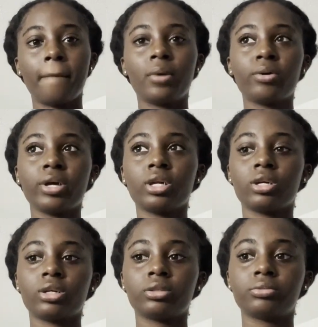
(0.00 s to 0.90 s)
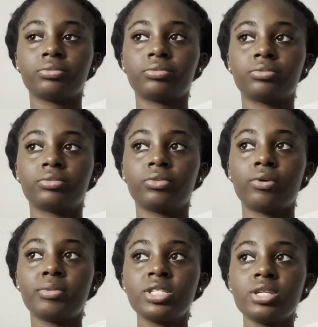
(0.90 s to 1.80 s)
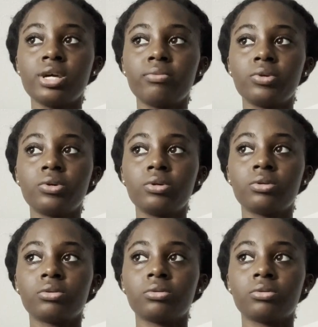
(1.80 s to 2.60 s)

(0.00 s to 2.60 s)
But wait there, what must of them though?